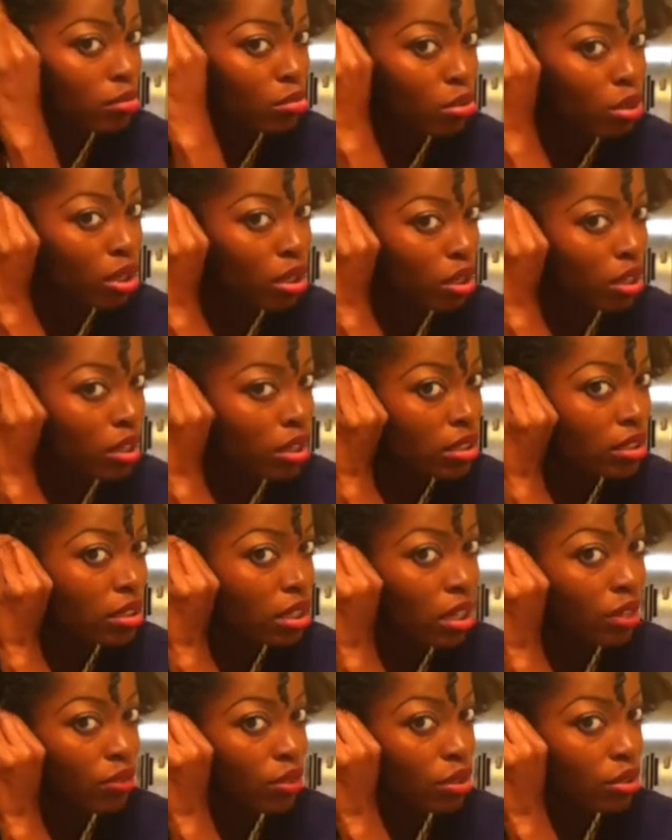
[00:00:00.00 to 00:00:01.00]
But
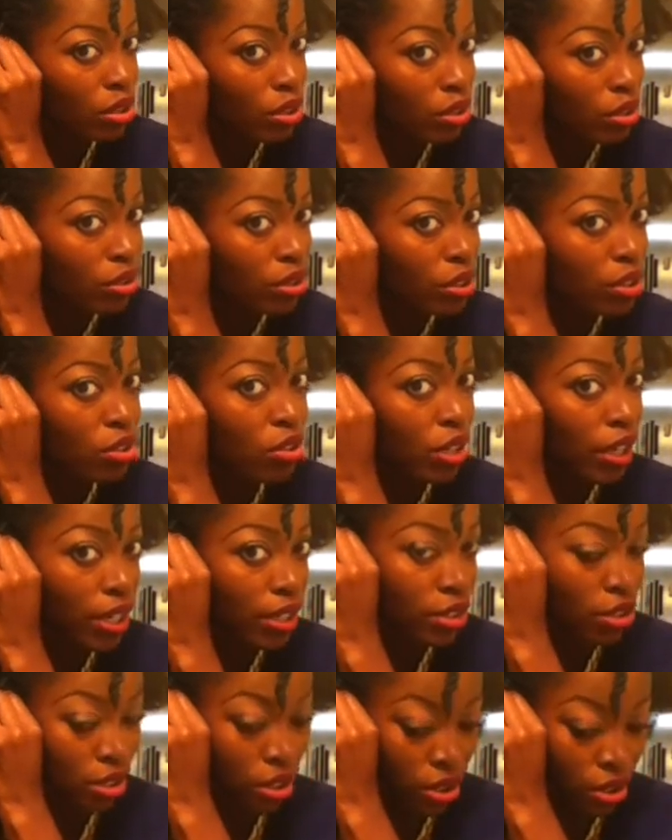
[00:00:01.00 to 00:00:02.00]
instead of using 3
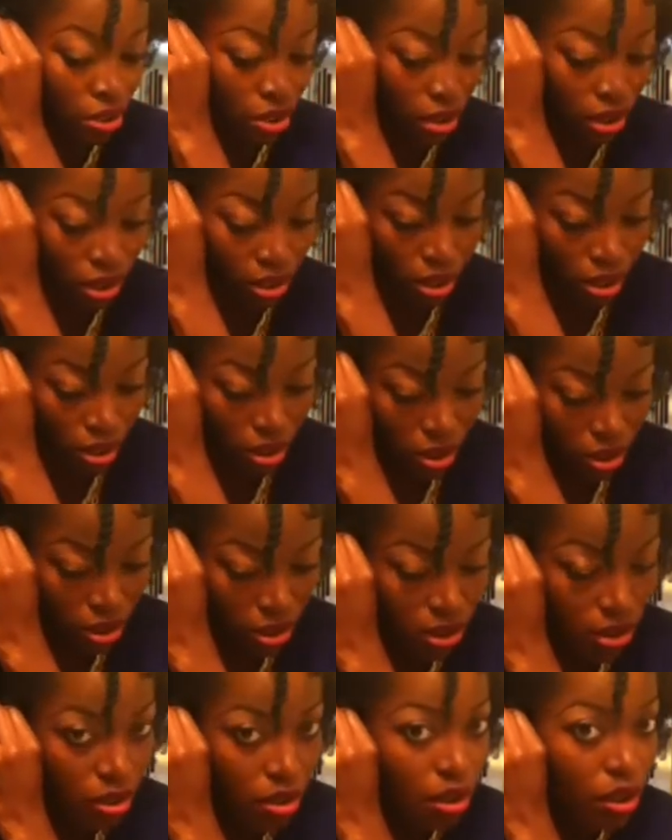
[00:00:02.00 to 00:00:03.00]
strands, you're using
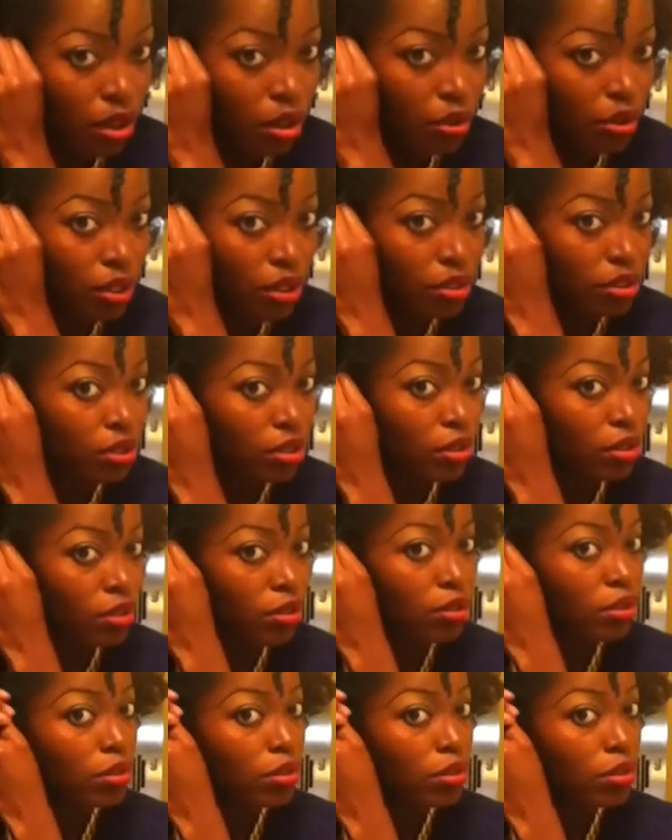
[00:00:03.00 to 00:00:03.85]
only 2.